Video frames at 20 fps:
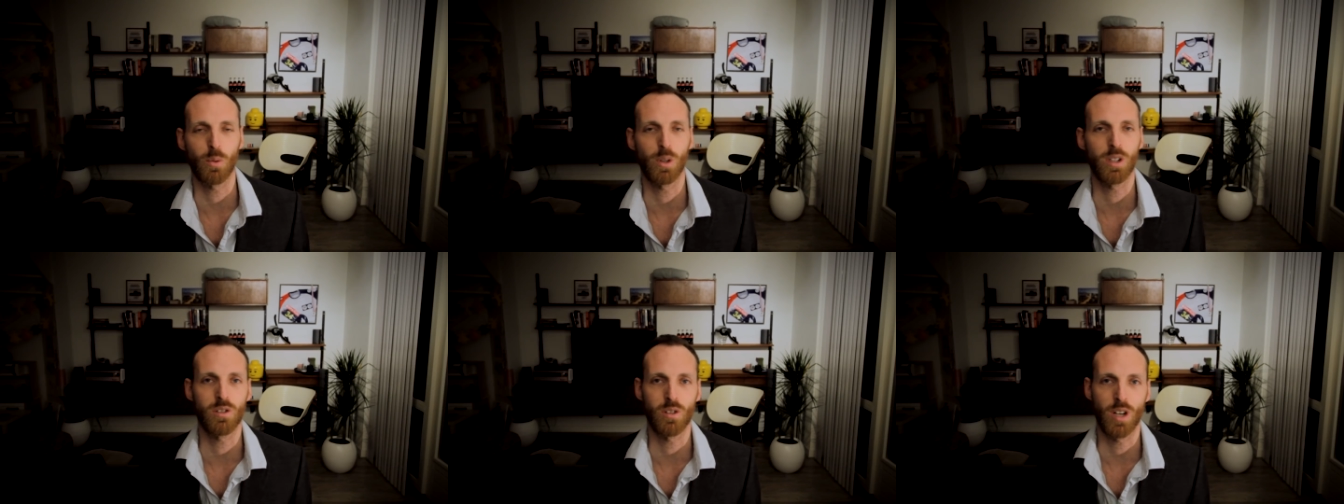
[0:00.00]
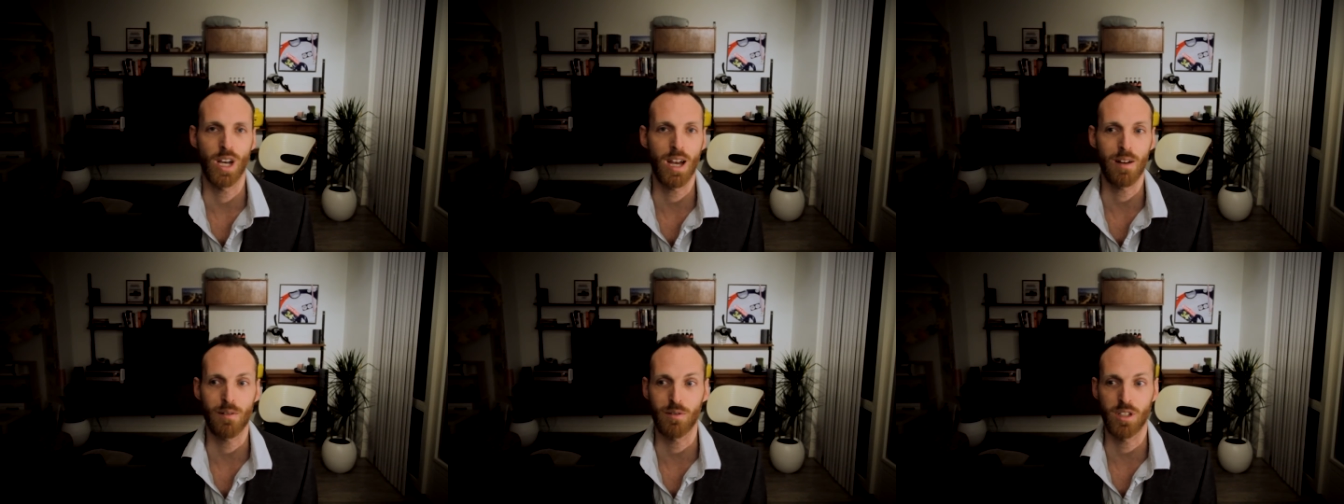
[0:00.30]
want to
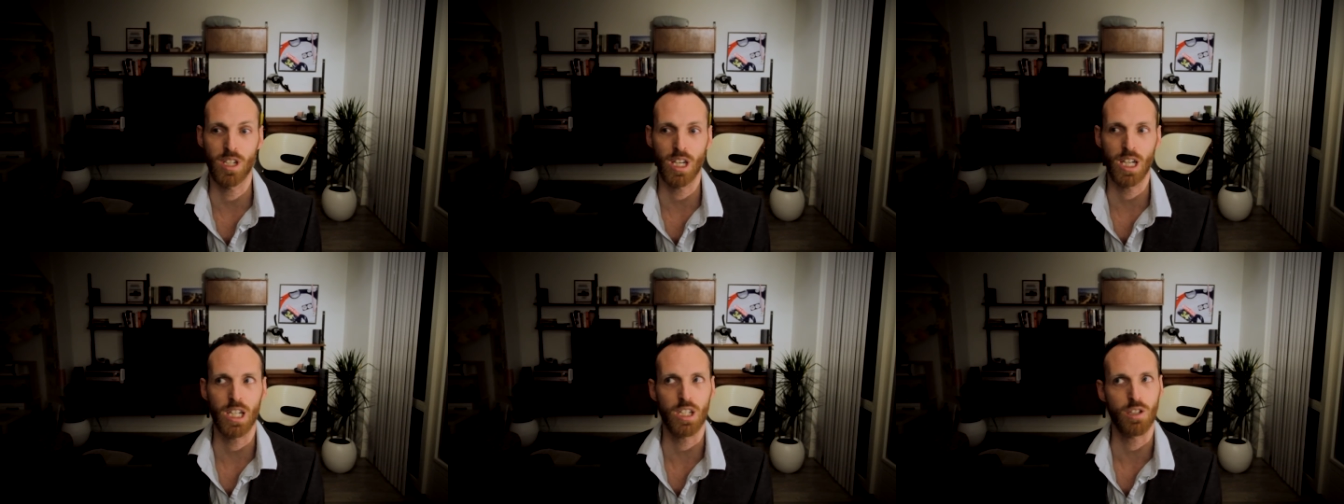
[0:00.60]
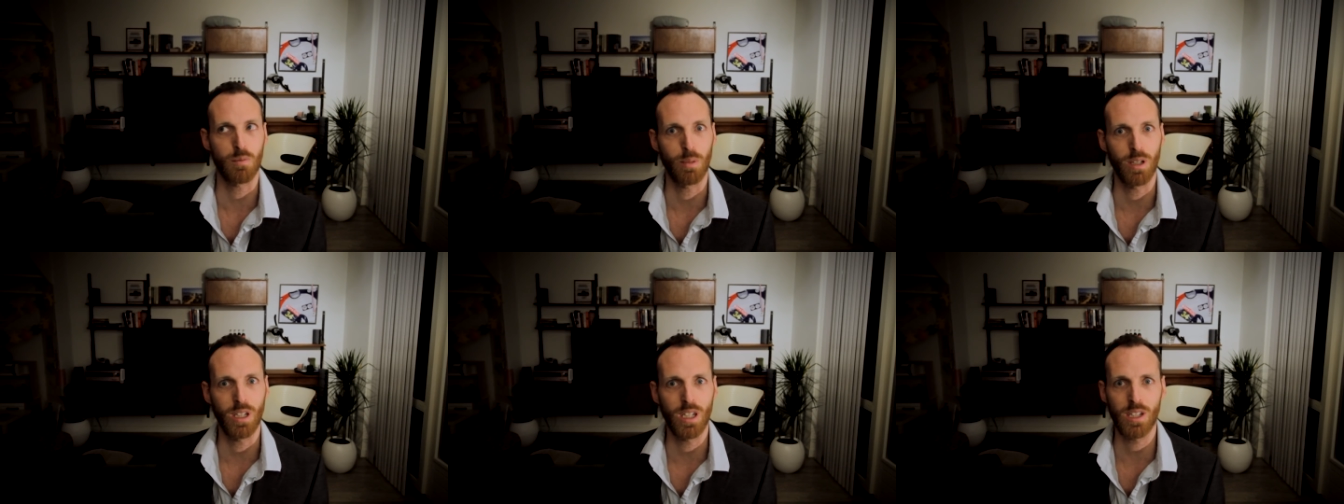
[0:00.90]
have
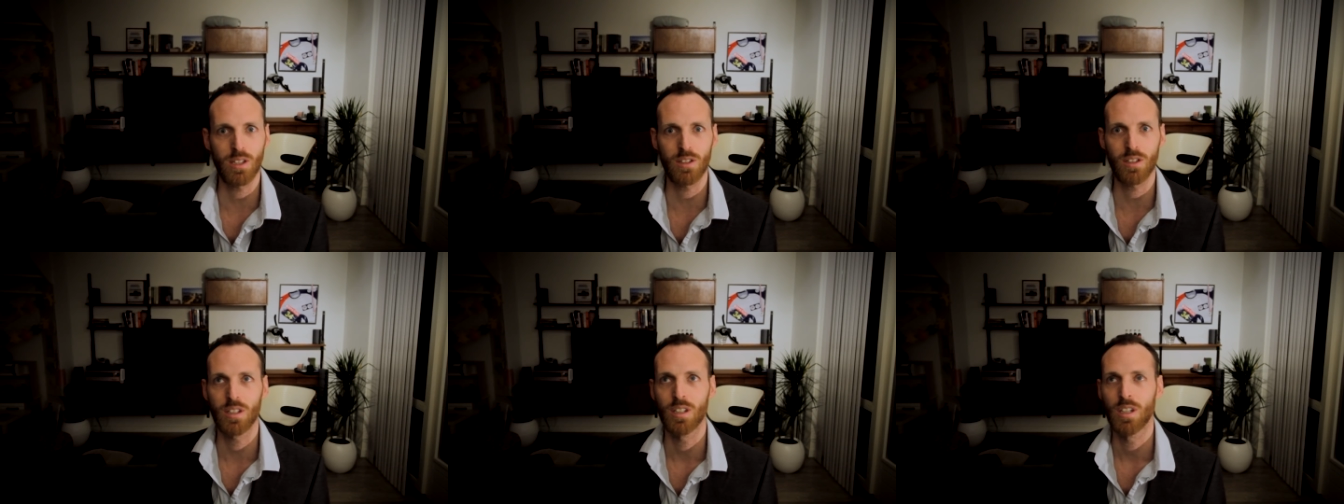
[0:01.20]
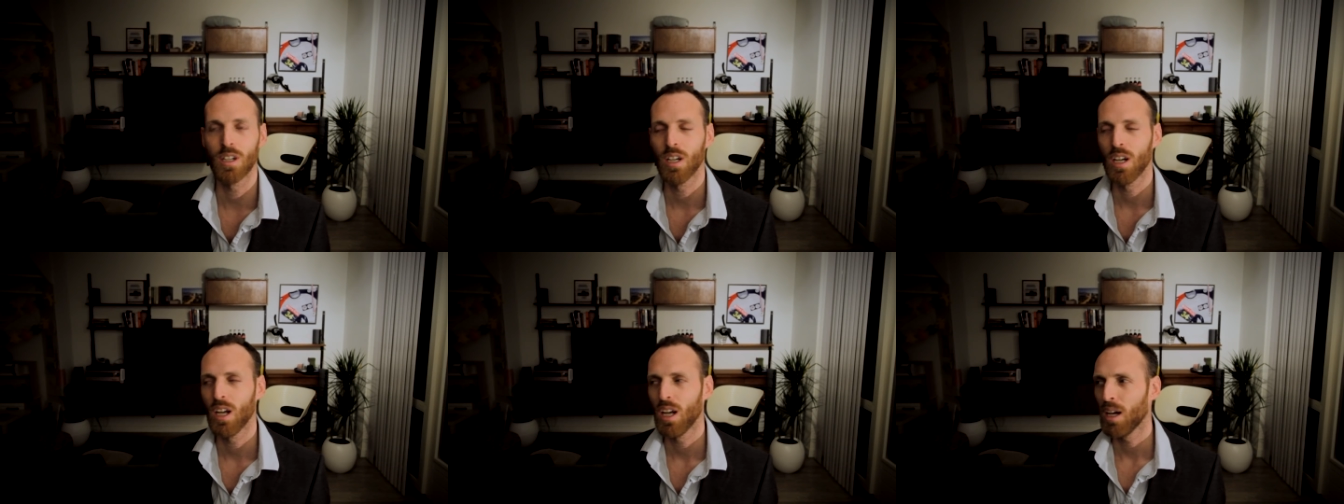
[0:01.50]
JSPs,
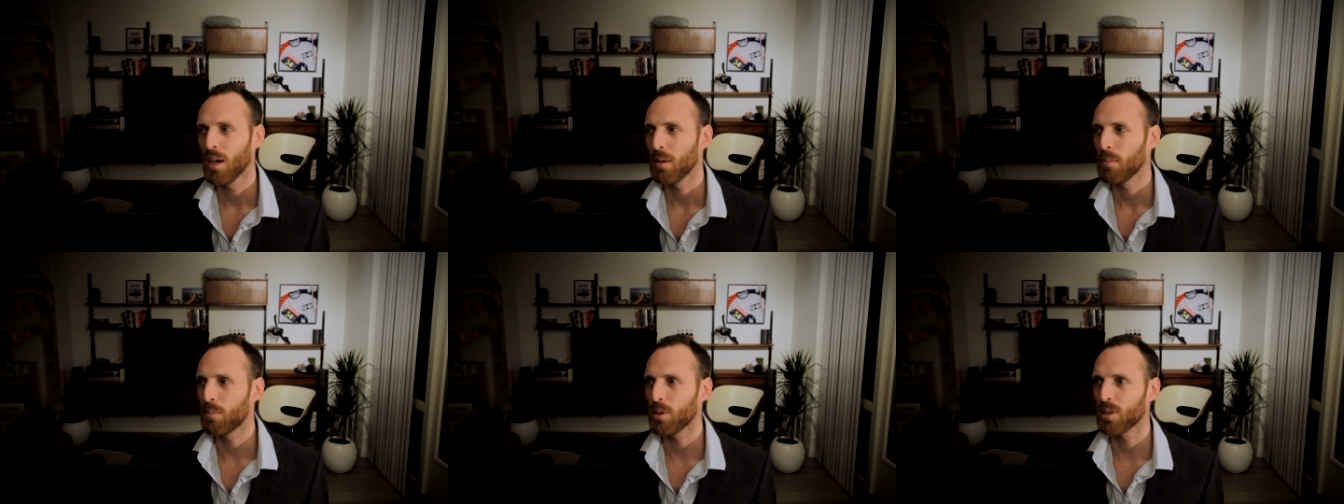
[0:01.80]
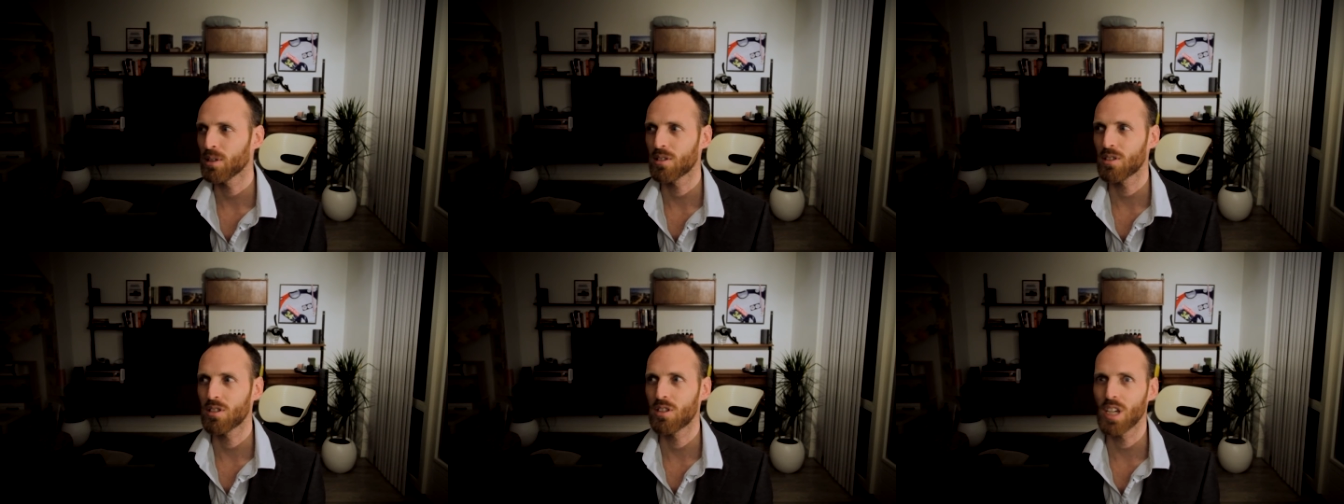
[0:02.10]

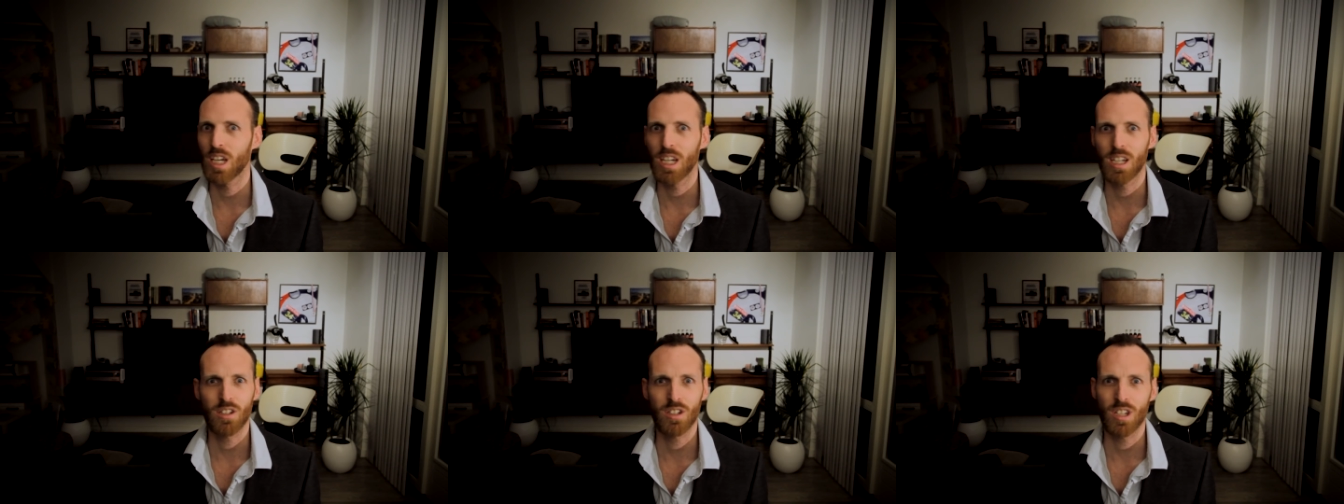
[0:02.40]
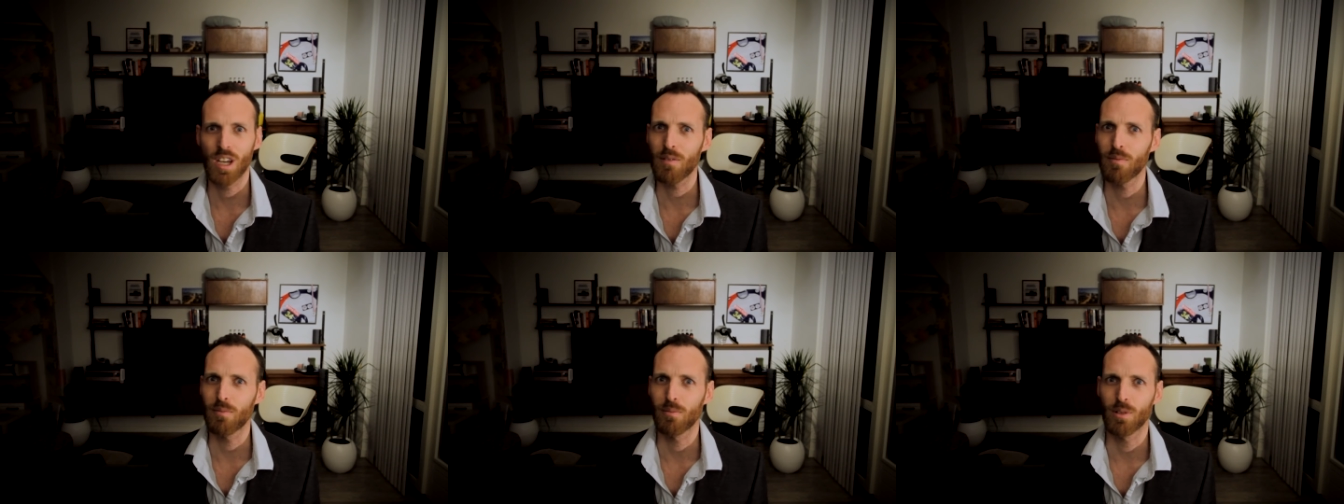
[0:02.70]
but
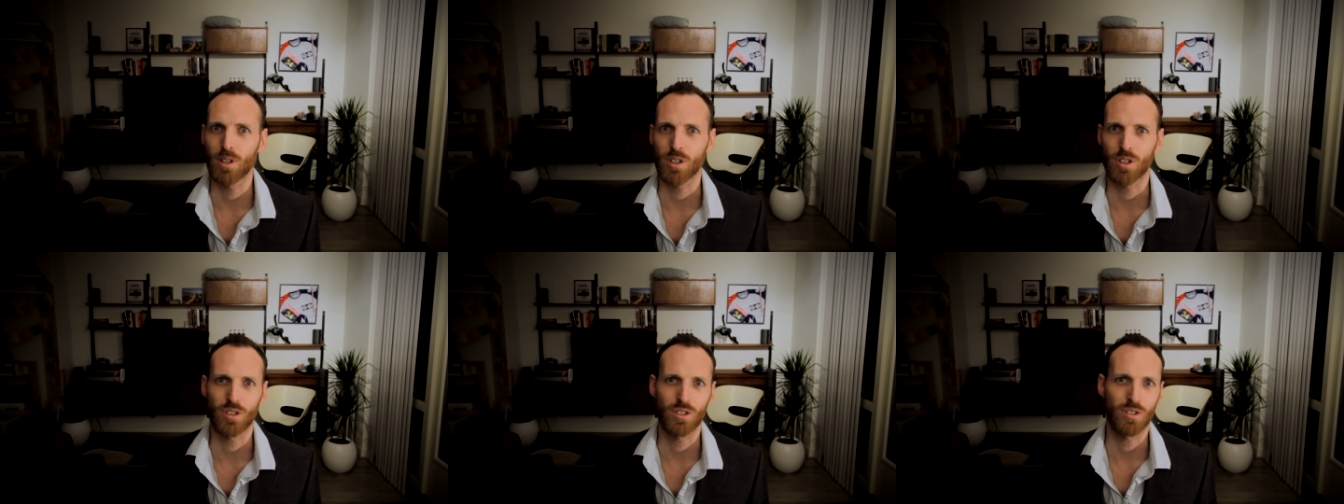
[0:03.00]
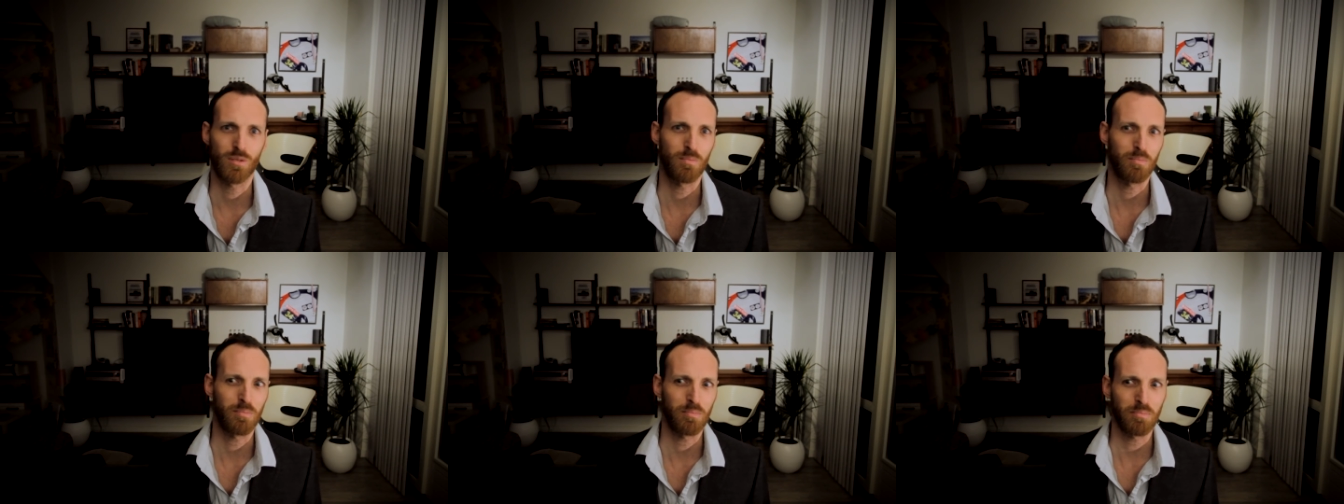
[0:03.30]
JSF
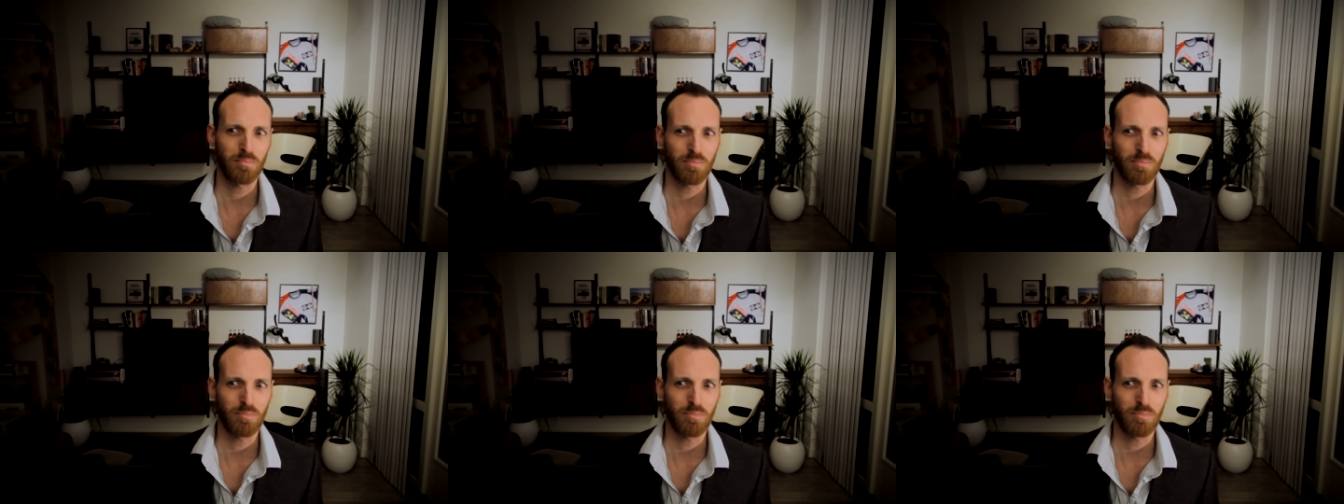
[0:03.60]
was